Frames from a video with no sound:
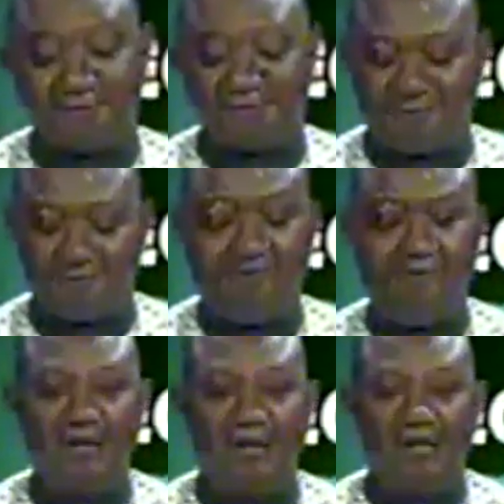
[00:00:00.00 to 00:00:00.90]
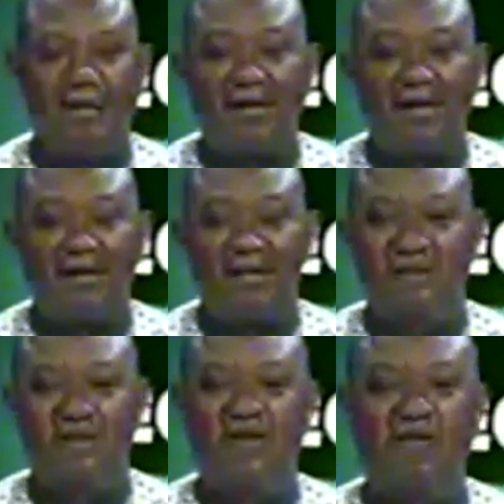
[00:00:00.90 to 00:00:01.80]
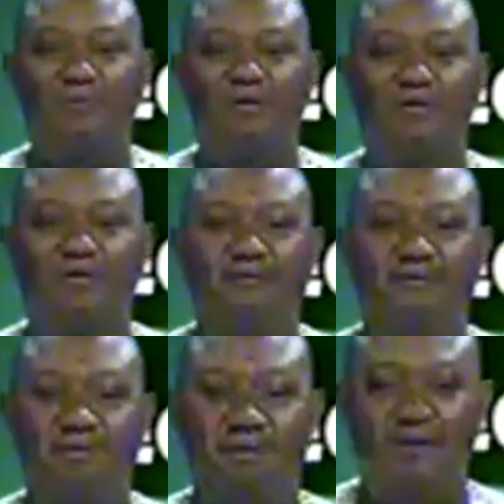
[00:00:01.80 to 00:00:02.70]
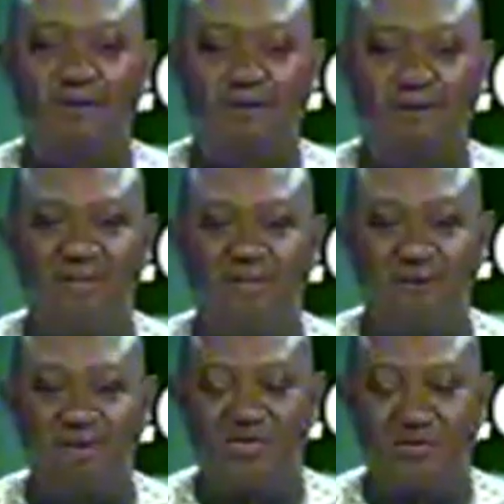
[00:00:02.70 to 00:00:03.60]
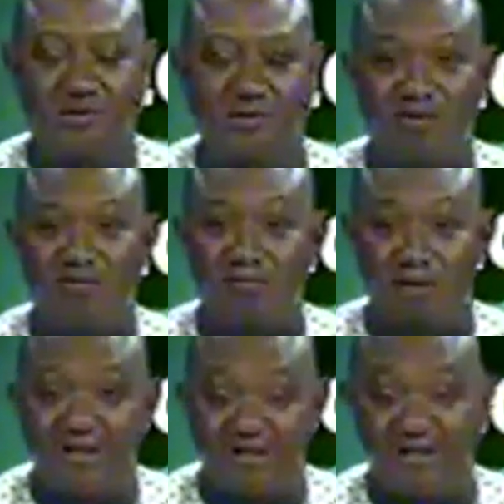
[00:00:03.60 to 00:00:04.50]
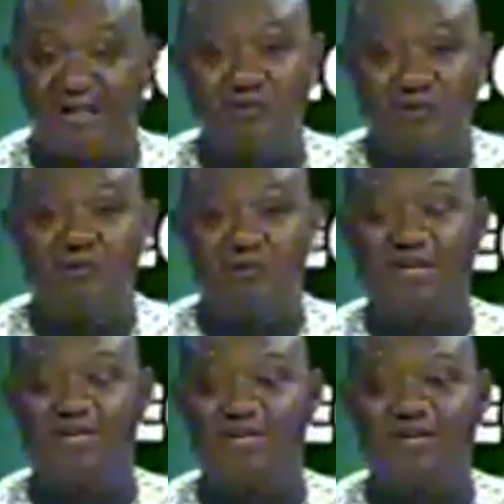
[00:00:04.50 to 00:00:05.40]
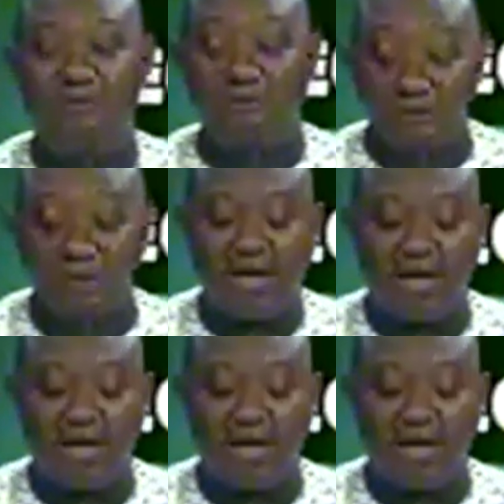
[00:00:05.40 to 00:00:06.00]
The slogan of the police, which says police is a friend, is actually practicable. But